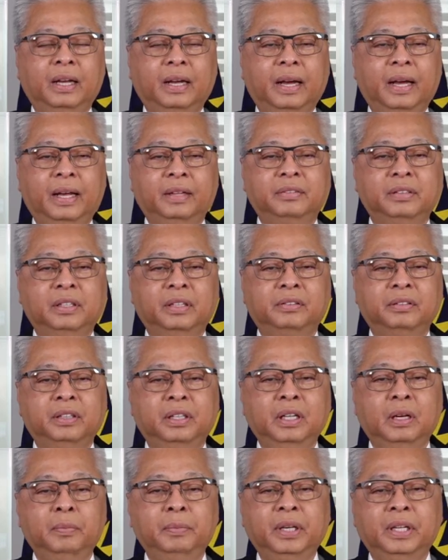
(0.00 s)
As the
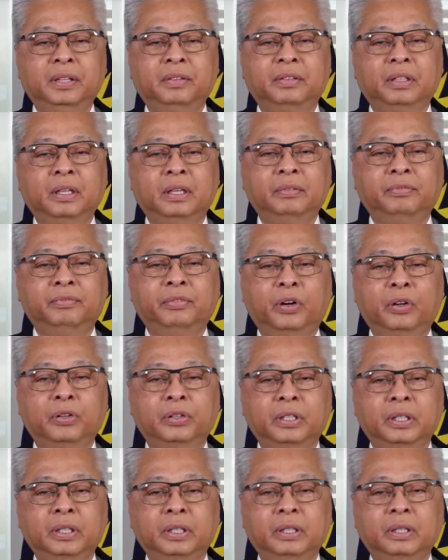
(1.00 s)
Senior Minister for
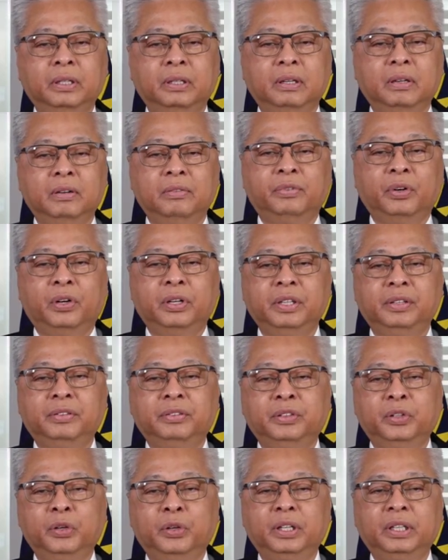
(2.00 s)
the
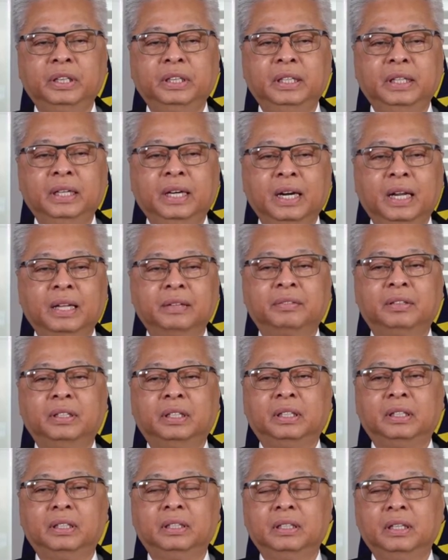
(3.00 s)
Security
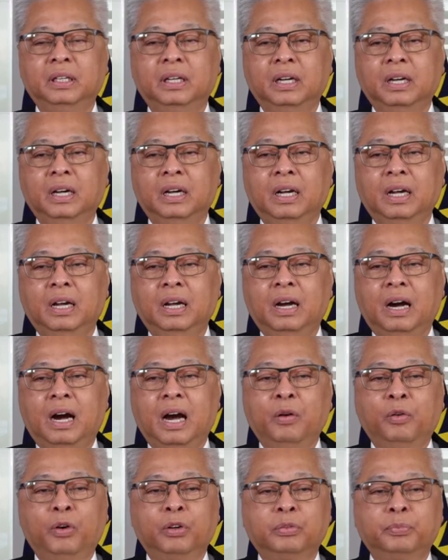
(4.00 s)
Cluster,
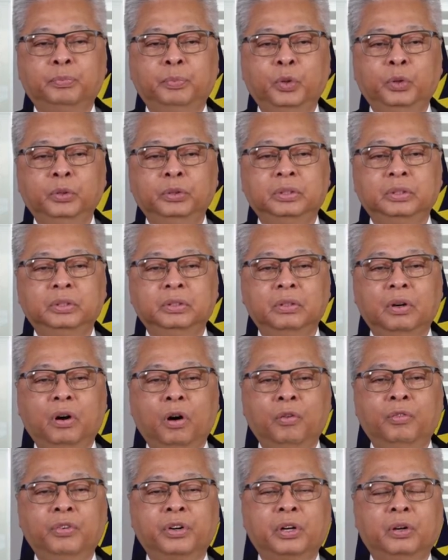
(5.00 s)
I was put
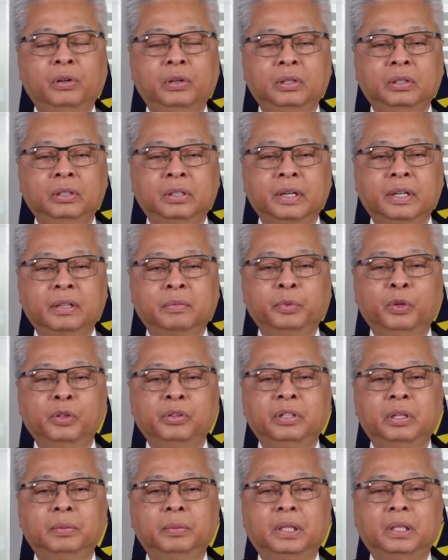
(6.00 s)
overall
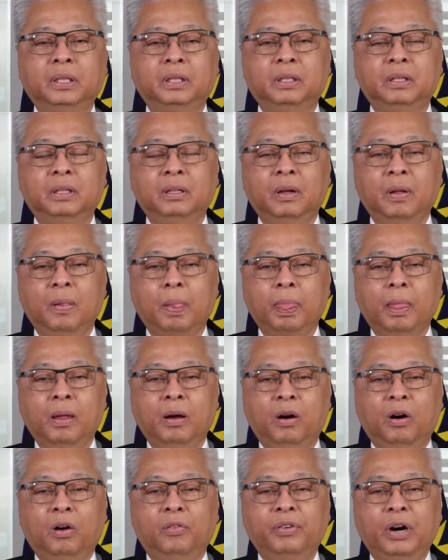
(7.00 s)
responsible
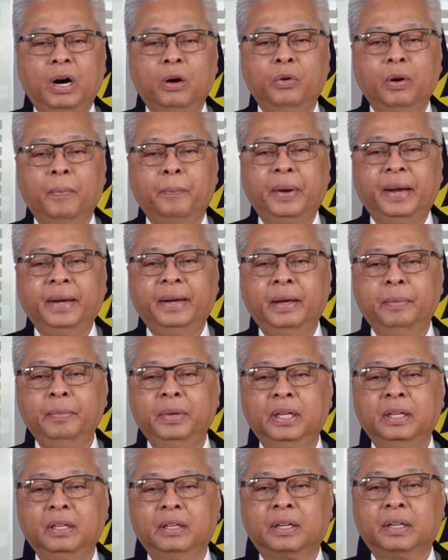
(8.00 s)
of our
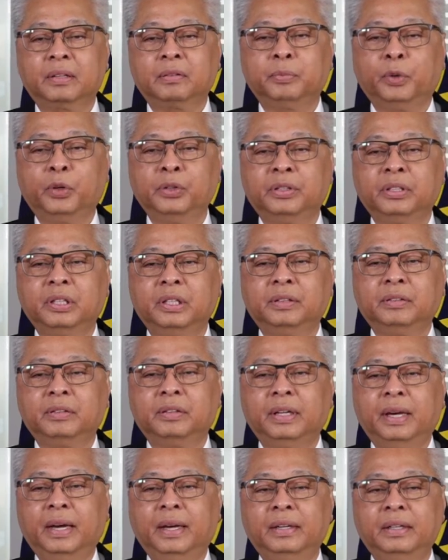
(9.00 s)
pandemic responses,
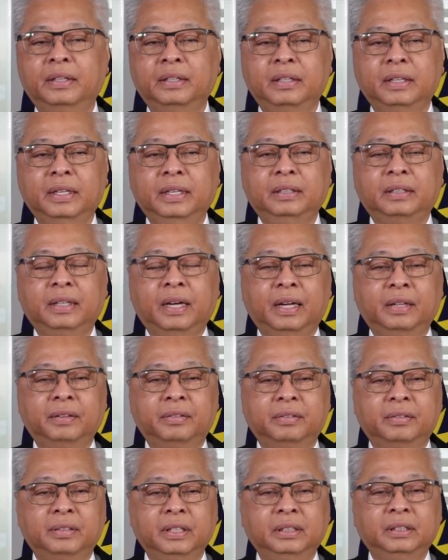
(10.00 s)
and it has
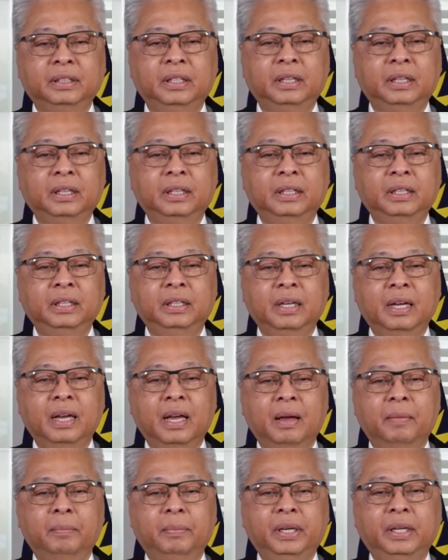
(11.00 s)
certainly
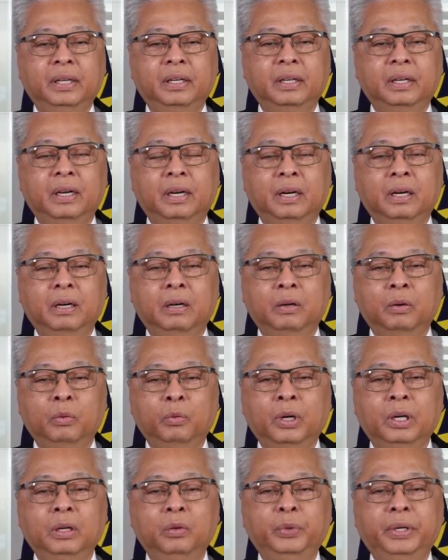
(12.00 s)
been a
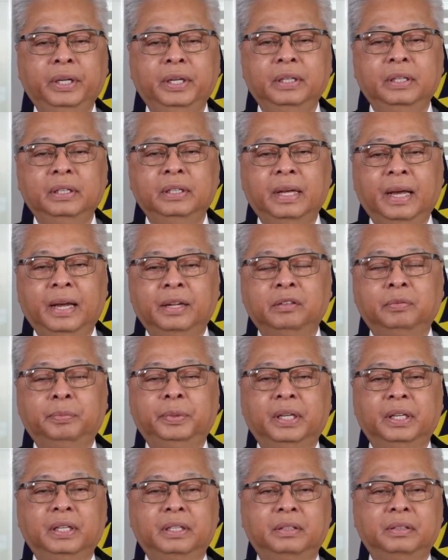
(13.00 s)
whirlwind
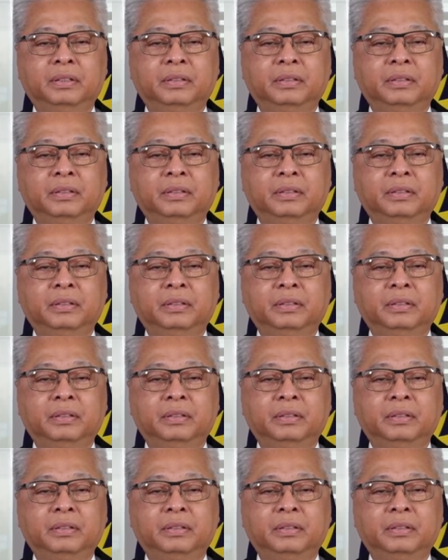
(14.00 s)
experience.